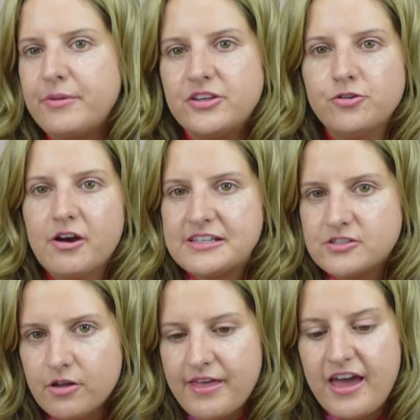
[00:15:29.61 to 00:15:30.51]
Like, you guys
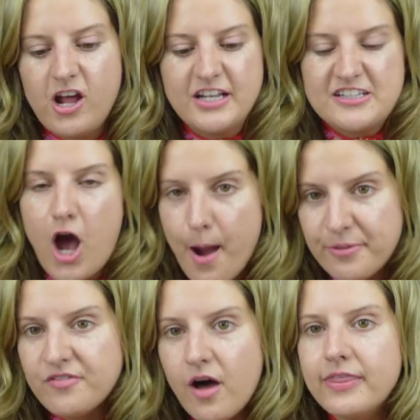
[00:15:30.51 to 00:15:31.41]
know that on
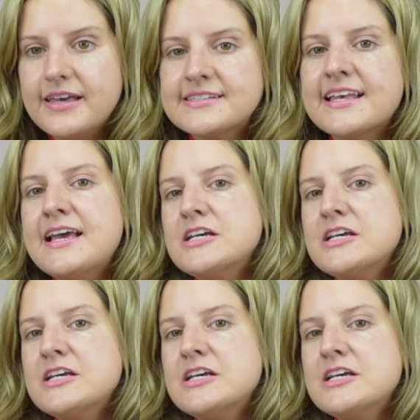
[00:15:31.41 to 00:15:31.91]
top of all this.